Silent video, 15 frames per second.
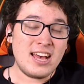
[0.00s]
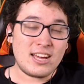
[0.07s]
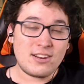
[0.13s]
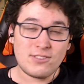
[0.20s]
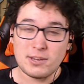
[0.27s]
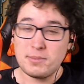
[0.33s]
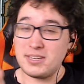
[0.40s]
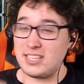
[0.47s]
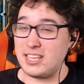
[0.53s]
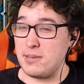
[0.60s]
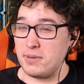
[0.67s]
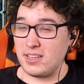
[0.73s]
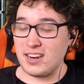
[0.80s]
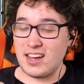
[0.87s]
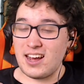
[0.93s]
I'd recommend
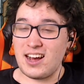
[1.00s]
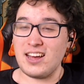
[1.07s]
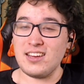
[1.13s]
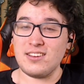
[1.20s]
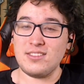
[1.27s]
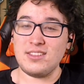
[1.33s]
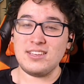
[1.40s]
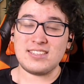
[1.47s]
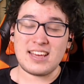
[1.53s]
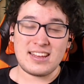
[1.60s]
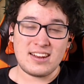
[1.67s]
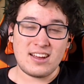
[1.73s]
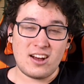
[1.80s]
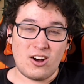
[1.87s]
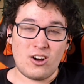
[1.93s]
keeping an eye on these
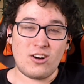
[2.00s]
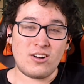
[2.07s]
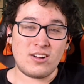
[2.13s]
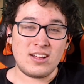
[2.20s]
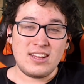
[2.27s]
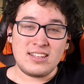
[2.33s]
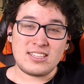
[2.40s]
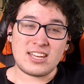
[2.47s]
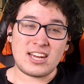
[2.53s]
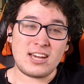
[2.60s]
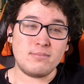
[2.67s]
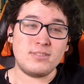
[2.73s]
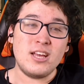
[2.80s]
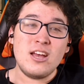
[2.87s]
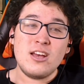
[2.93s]
at all
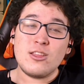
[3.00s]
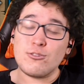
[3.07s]
times.